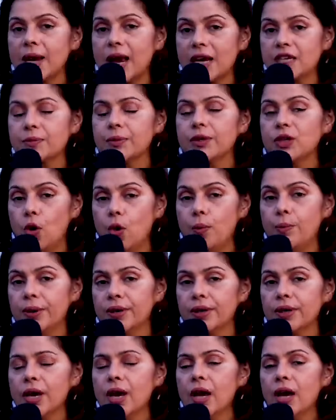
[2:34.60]
has been
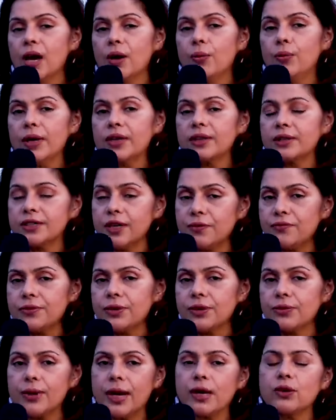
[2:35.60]
opened with
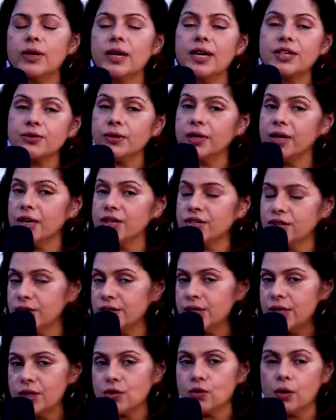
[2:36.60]
different regulatory
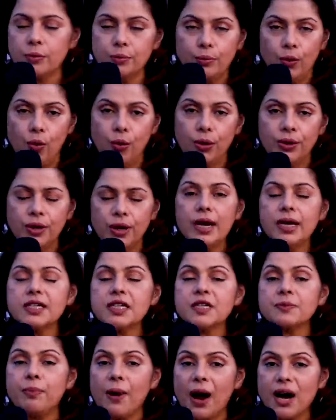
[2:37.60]
agencies on board. It
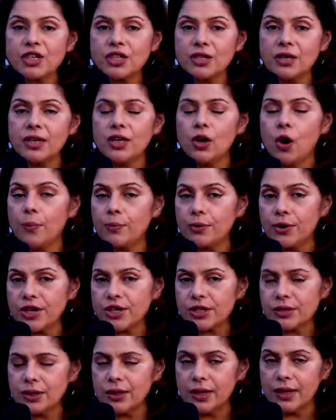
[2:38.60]
is partially
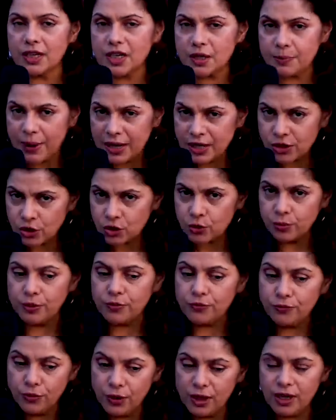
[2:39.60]
operational and expected to be
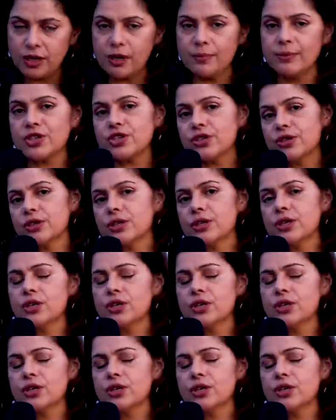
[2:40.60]
fully commissioned